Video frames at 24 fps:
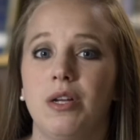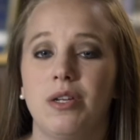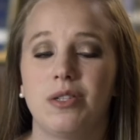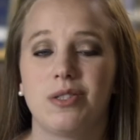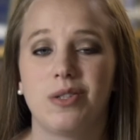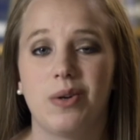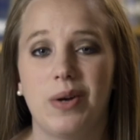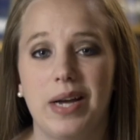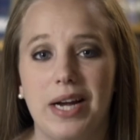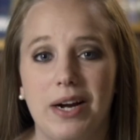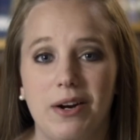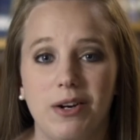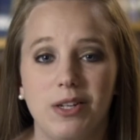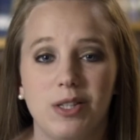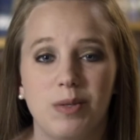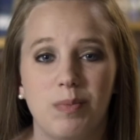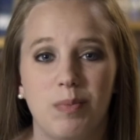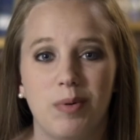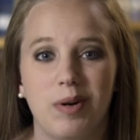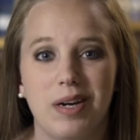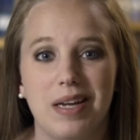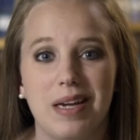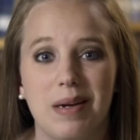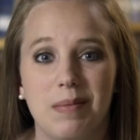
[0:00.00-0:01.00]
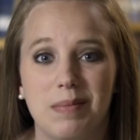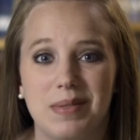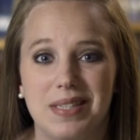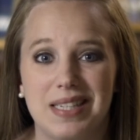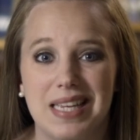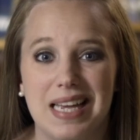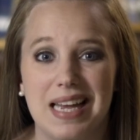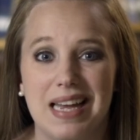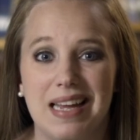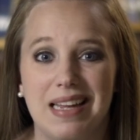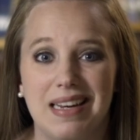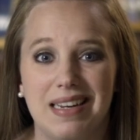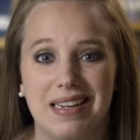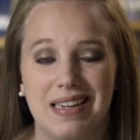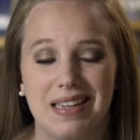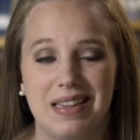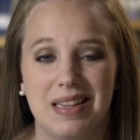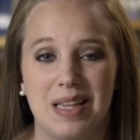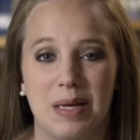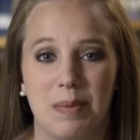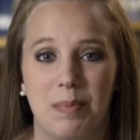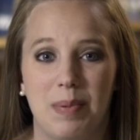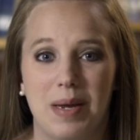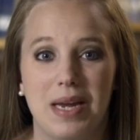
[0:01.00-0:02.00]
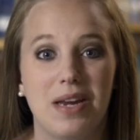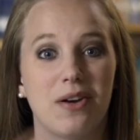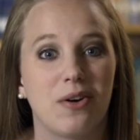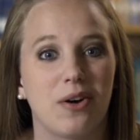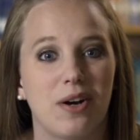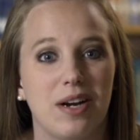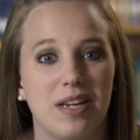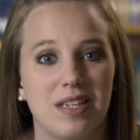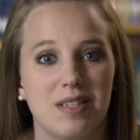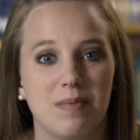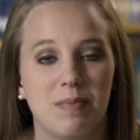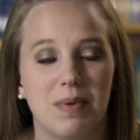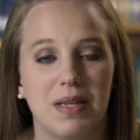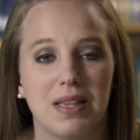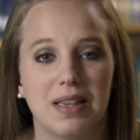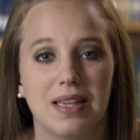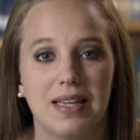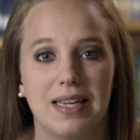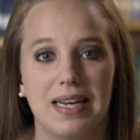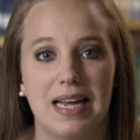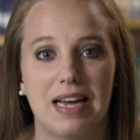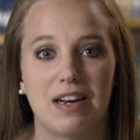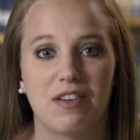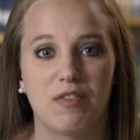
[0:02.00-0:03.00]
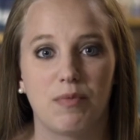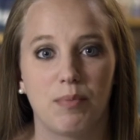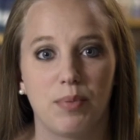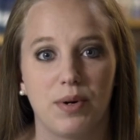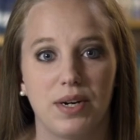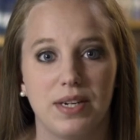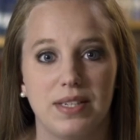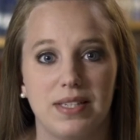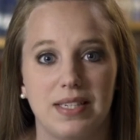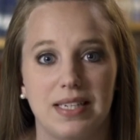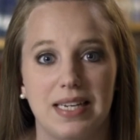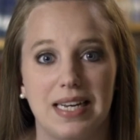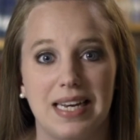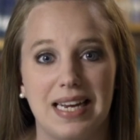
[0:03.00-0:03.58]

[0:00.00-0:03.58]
So Herod's pretty upset that Peter has been let out of prison,